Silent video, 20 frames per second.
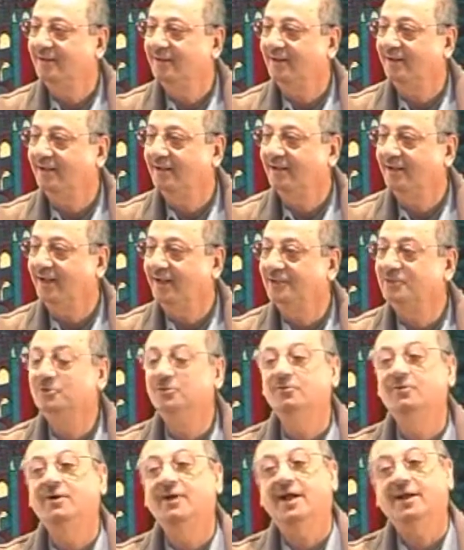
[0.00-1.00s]
And
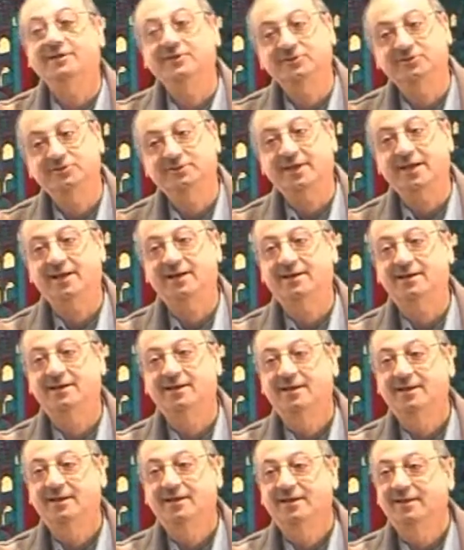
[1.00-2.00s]
you will understand.
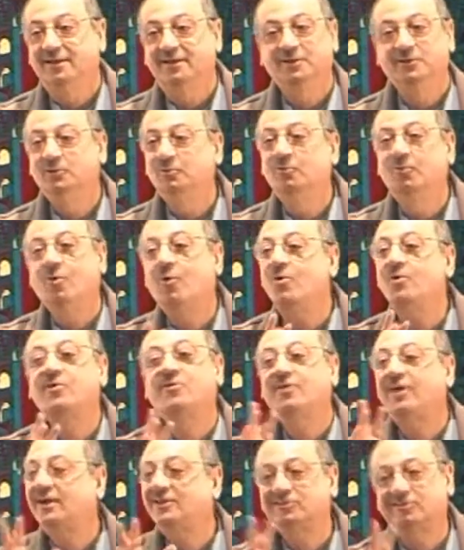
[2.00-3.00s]
You
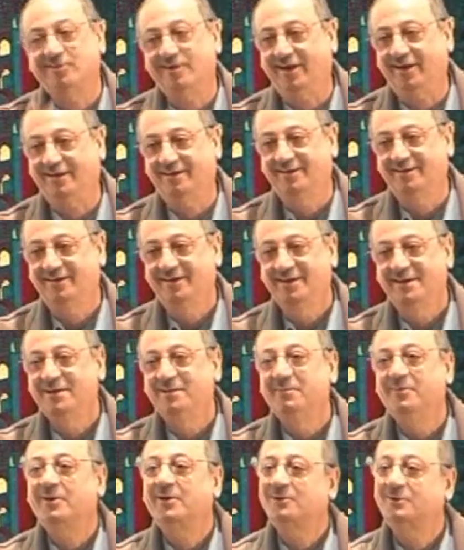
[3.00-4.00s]
won't translate
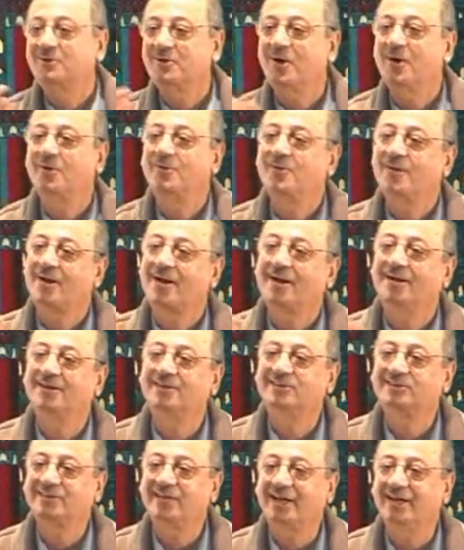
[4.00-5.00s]
because now you are
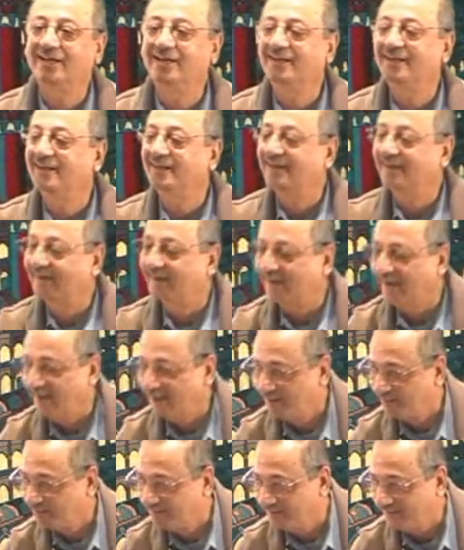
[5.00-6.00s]
understanding it in
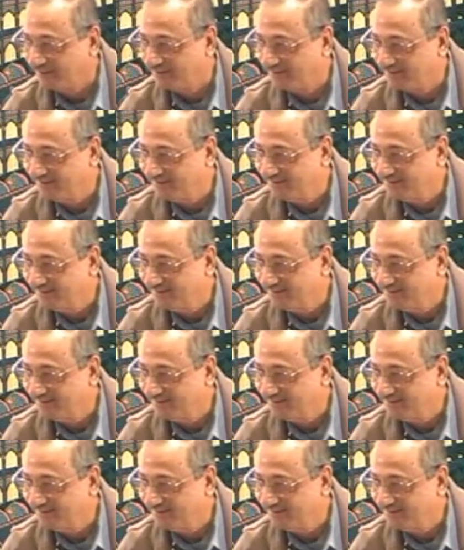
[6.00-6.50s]
Arabic.